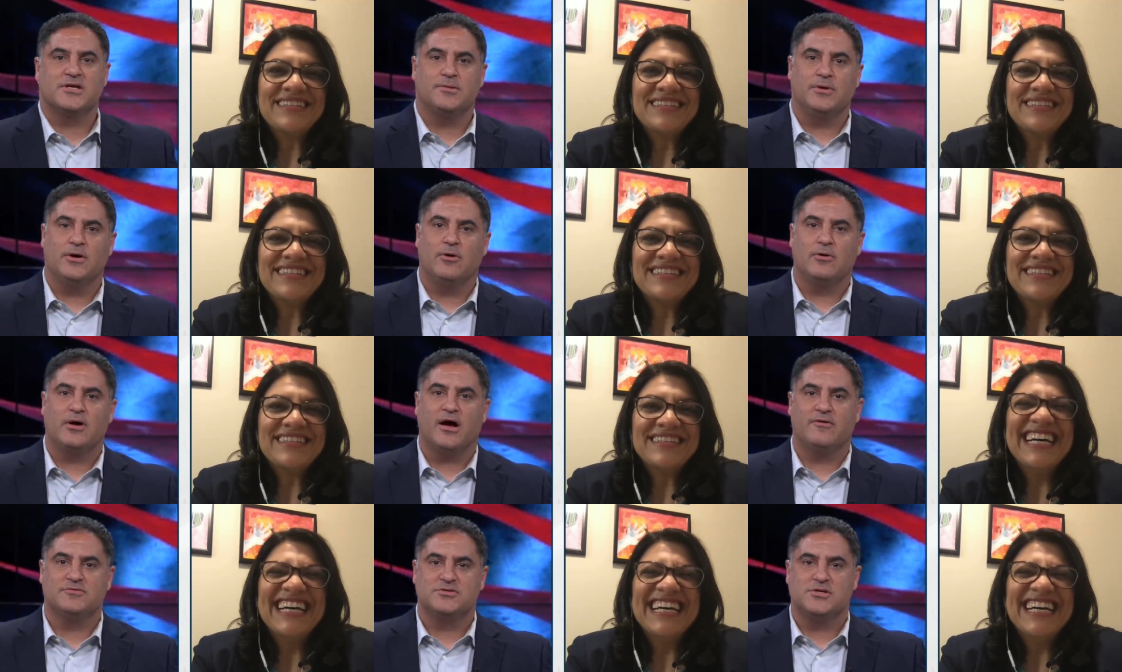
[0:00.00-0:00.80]
Speaker 1: going to be a whole
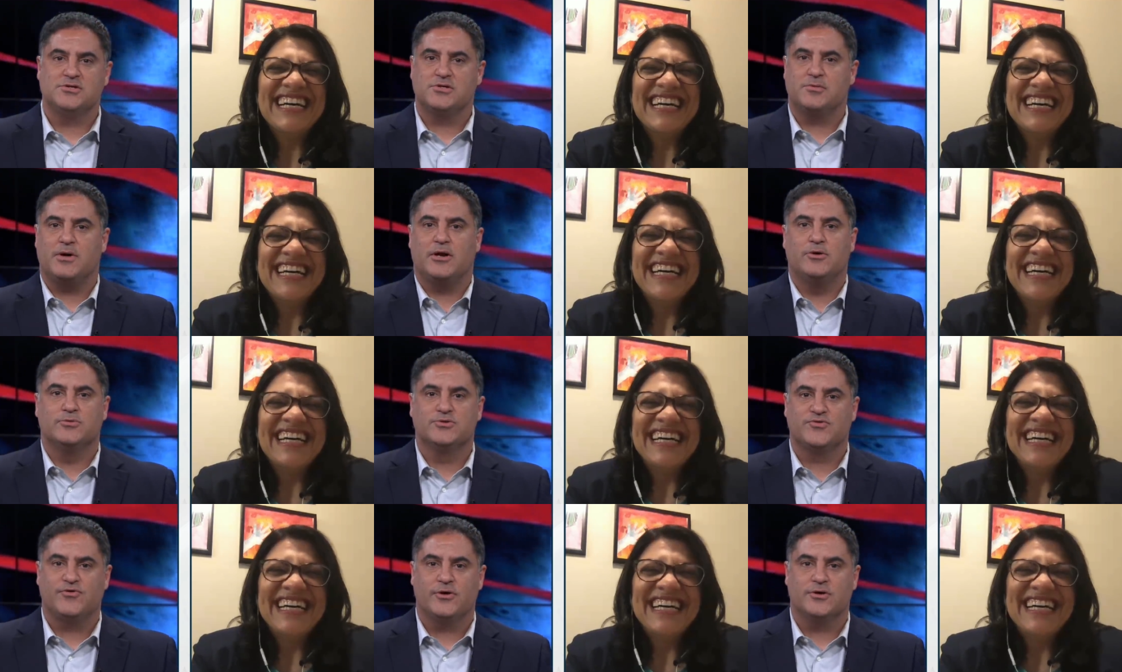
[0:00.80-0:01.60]
conversation about who was
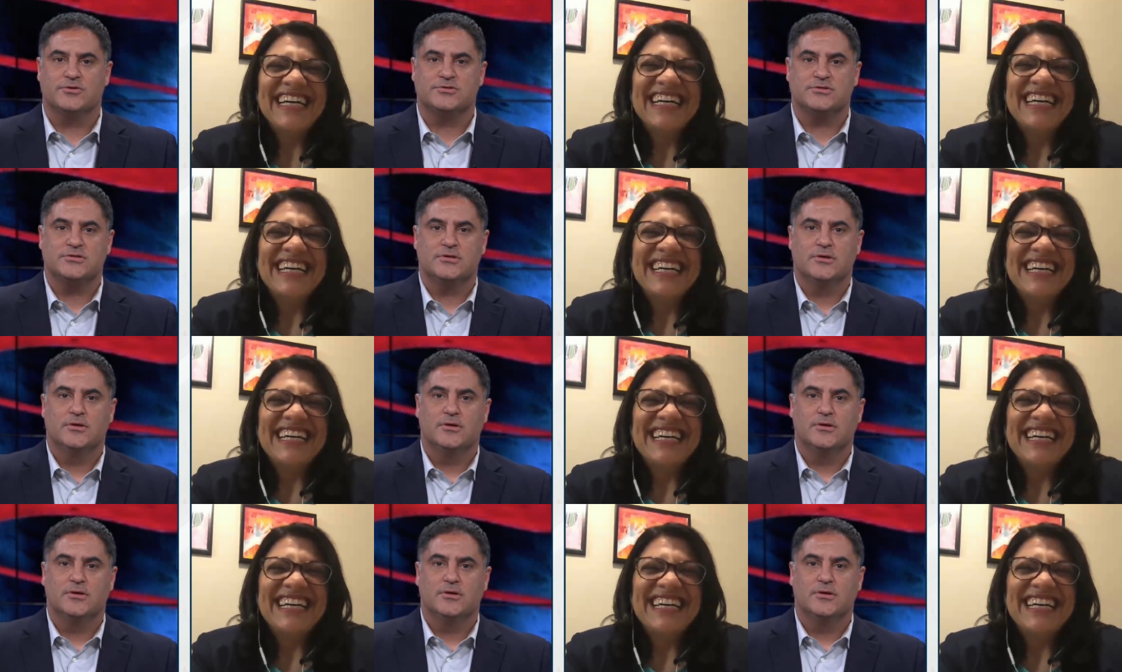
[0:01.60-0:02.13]
first.